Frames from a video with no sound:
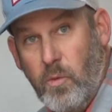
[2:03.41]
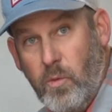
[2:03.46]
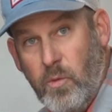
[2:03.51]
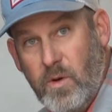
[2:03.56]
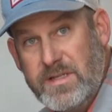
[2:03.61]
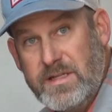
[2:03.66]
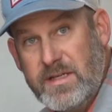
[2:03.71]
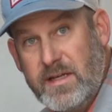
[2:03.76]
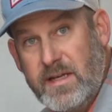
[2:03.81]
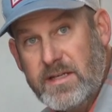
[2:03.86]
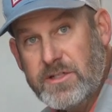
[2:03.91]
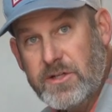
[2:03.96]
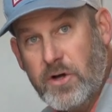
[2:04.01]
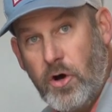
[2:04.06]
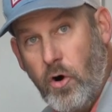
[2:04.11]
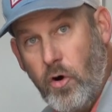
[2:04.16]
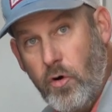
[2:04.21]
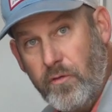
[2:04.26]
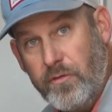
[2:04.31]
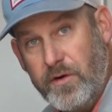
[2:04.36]
Once it gets
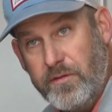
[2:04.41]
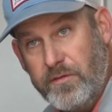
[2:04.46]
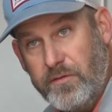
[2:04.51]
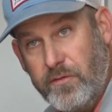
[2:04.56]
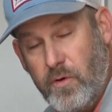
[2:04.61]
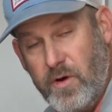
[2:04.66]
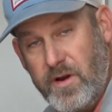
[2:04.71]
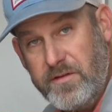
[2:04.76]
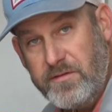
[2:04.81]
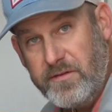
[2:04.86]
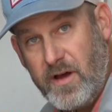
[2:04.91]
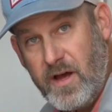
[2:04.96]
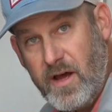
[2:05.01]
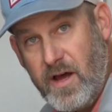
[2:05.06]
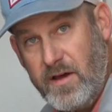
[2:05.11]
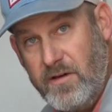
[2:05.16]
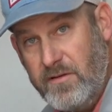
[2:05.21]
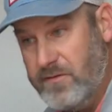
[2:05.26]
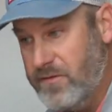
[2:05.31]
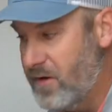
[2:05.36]
over
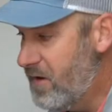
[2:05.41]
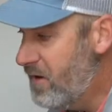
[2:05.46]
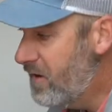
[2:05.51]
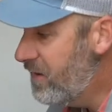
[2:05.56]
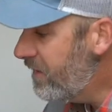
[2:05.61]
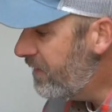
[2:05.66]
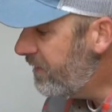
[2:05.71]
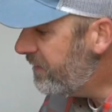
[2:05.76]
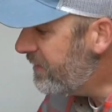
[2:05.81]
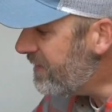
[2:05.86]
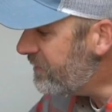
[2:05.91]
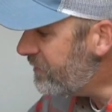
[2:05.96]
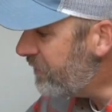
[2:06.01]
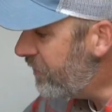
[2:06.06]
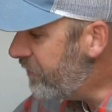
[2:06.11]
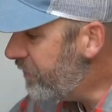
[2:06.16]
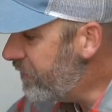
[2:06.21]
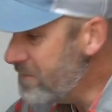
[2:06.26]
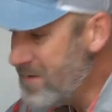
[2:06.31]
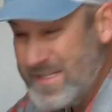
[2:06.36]
45, these are
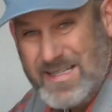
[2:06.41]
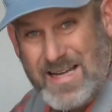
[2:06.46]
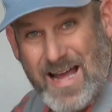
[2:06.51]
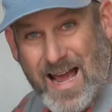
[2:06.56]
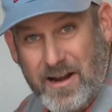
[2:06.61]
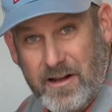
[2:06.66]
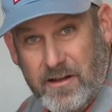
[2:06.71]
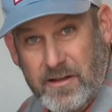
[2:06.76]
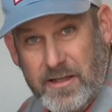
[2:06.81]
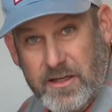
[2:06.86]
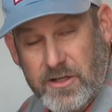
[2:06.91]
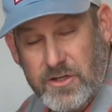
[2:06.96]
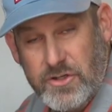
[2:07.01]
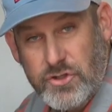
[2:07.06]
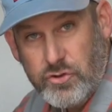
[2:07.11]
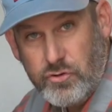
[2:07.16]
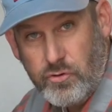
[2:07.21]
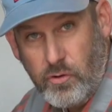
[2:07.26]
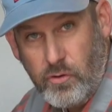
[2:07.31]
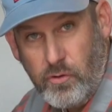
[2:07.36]
thermostatically
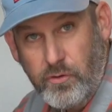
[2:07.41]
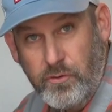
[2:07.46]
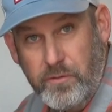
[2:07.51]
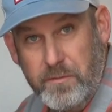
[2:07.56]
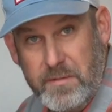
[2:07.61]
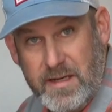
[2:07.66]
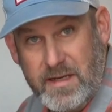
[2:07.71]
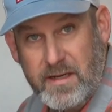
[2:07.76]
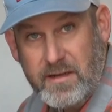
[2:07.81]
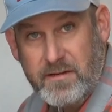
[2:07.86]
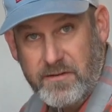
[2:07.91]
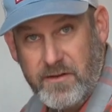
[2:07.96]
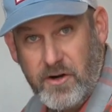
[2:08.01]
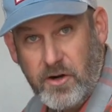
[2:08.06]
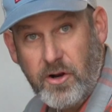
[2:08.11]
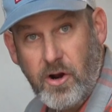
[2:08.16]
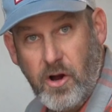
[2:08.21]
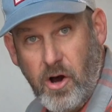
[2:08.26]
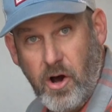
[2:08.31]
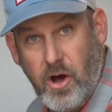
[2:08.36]
controlled, meaning that they're
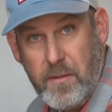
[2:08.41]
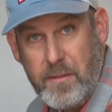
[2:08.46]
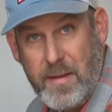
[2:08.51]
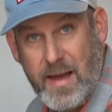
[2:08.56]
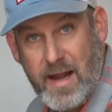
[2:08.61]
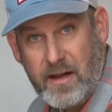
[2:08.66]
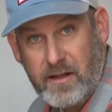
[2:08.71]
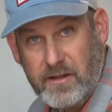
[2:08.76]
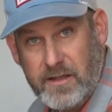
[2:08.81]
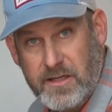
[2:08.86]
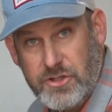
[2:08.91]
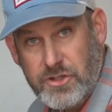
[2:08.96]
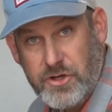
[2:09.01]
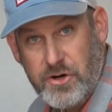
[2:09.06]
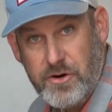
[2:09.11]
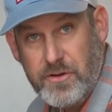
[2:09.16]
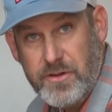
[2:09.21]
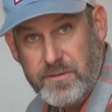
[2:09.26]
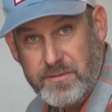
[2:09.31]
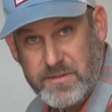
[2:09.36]
gonna automatically
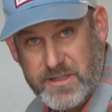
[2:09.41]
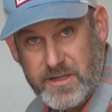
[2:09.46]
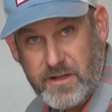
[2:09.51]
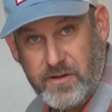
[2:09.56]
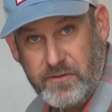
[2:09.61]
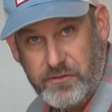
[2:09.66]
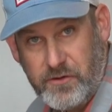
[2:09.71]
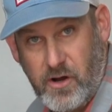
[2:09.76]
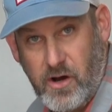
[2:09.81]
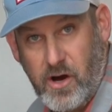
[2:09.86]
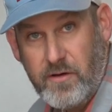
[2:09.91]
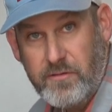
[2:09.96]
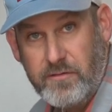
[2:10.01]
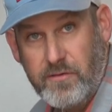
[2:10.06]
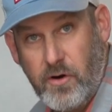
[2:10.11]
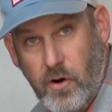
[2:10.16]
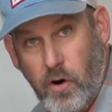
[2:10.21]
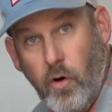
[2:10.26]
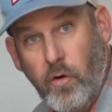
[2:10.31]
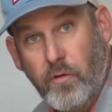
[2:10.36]
turn themselves off
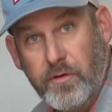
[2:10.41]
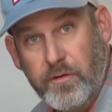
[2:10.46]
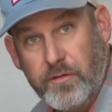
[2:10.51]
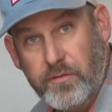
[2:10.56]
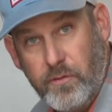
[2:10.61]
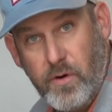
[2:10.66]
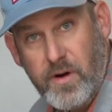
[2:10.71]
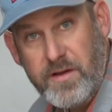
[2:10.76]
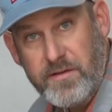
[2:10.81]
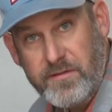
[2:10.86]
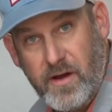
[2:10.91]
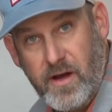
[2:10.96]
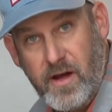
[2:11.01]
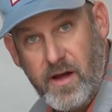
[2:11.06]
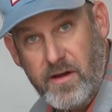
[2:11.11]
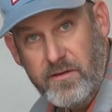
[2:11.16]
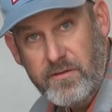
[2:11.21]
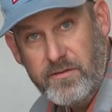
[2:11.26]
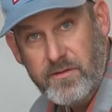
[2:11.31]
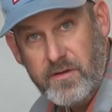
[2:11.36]
over
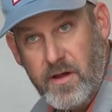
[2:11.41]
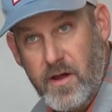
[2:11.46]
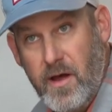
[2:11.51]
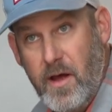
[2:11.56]
45.